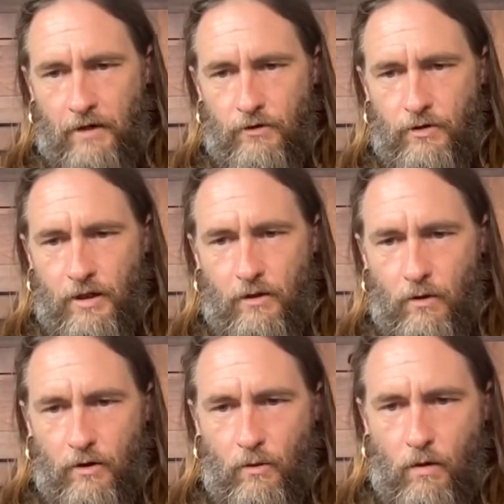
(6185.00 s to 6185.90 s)
Andrew said,
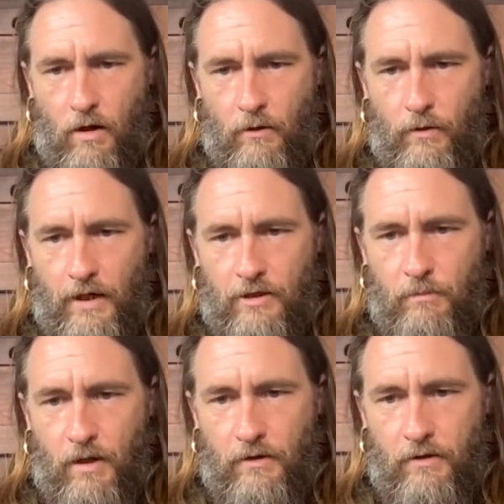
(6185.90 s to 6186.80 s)
going to Oahu next
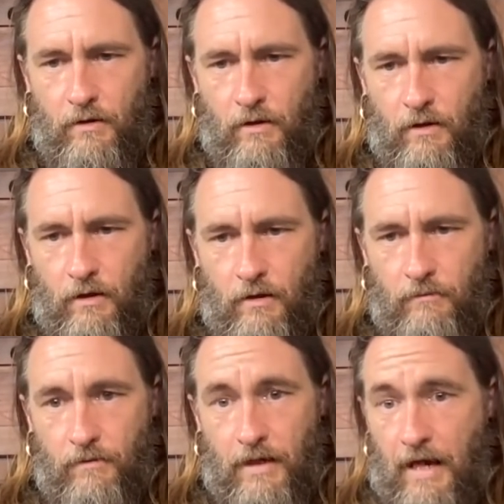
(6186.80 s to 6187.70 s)
month.
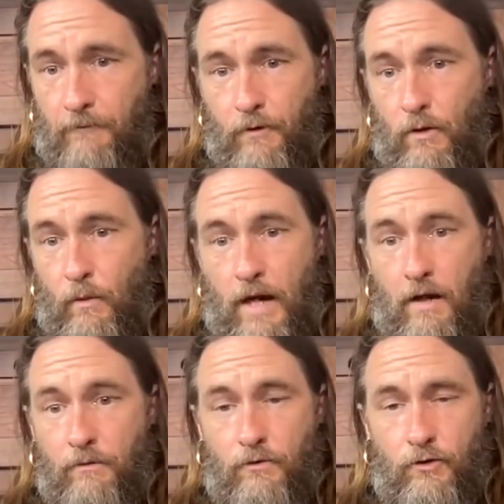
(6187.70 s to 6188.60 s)
Yeah, if you're
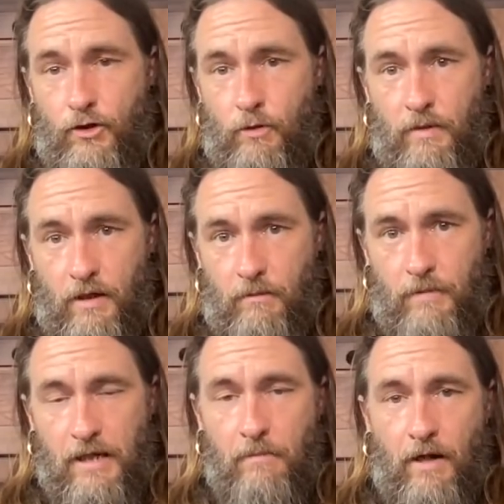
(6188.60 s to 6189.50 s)
around, shoot me an
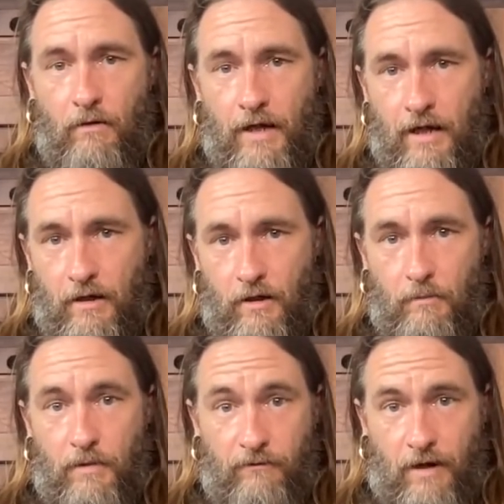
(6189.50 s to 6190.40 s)
email. And
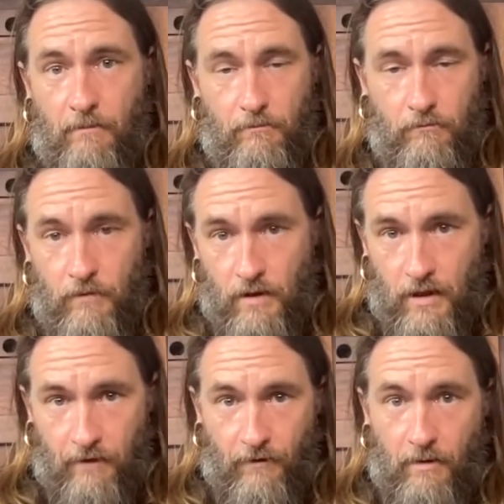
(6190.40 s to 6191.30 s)

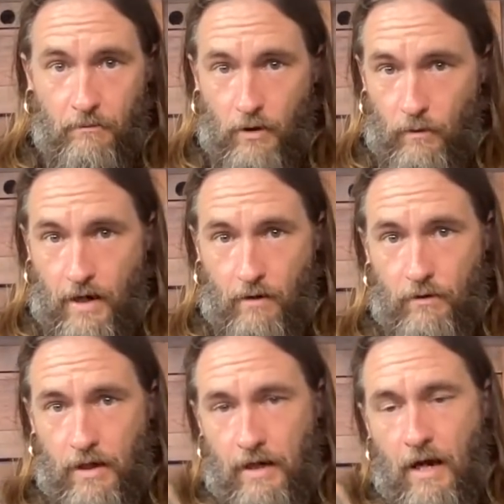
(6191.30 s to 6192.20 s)
if I'm
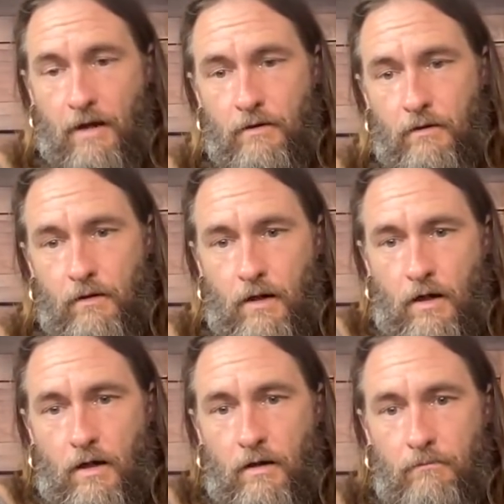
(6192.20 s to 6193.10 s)
around and
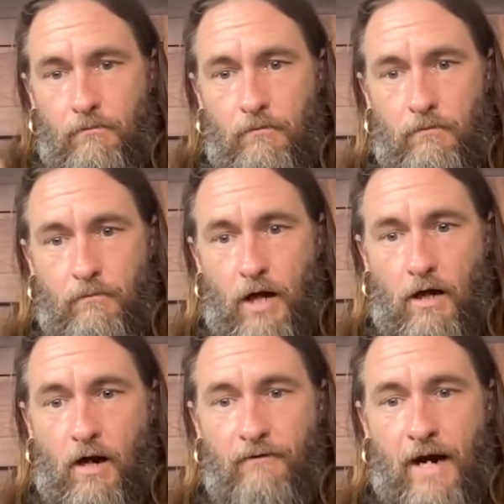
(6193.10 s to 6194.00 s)
not
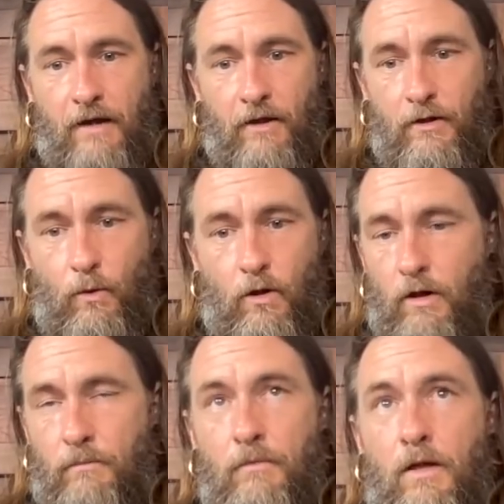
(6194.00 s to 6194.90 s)
off island,
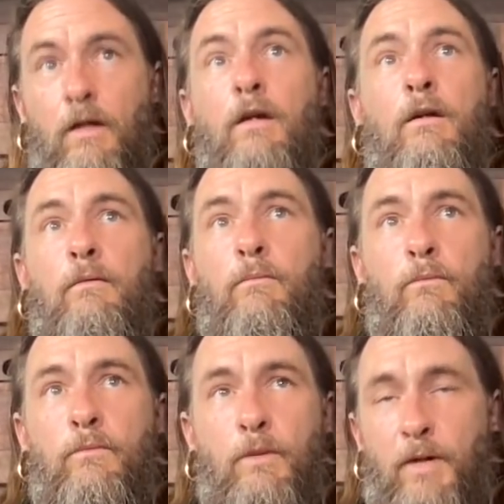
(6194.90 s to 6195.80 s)
or
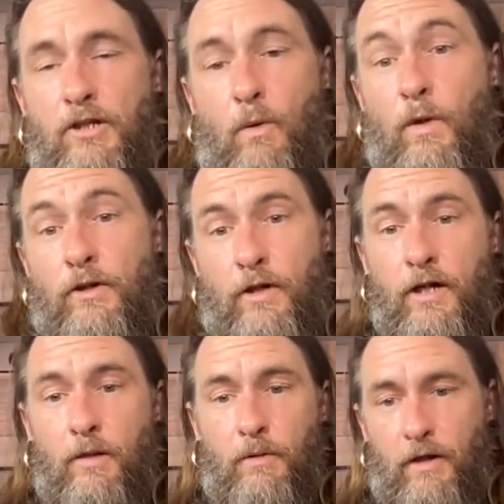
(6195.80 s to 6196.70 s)
depends on when you're
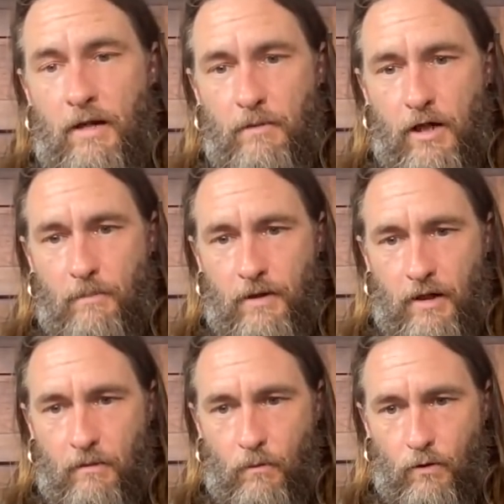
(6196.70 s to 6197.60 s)
here, but hit me up and
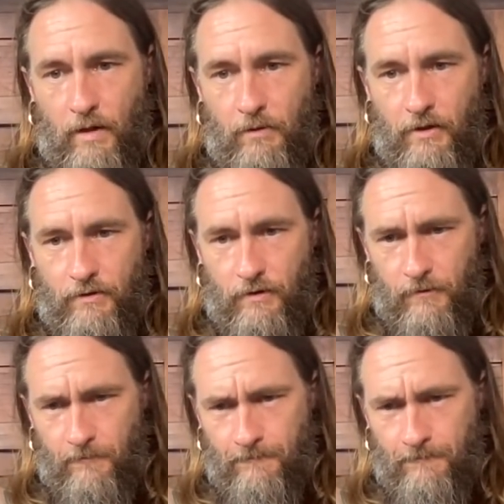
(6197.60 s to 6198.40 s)
we'll grab lunch.